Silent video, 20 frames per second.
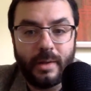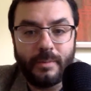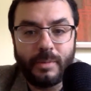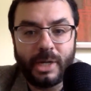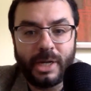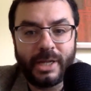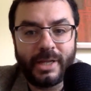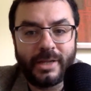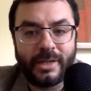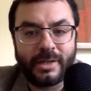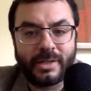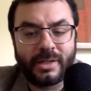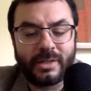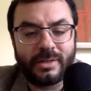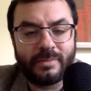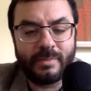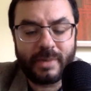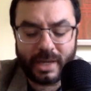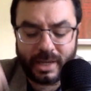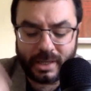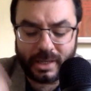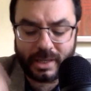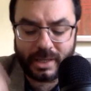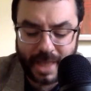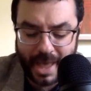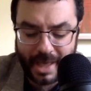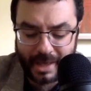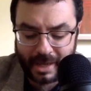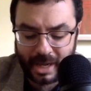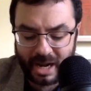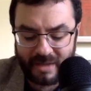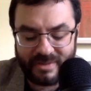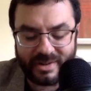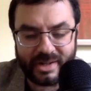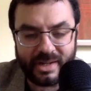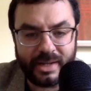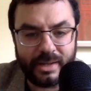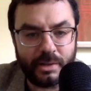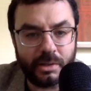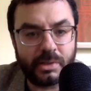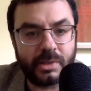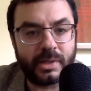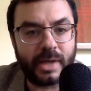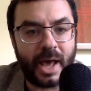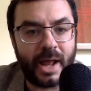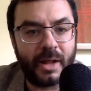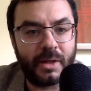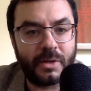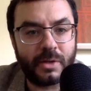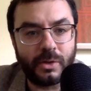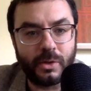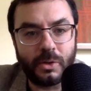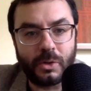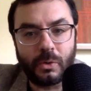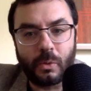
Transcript: But it doesn't mean that kind of a nihilistic attitude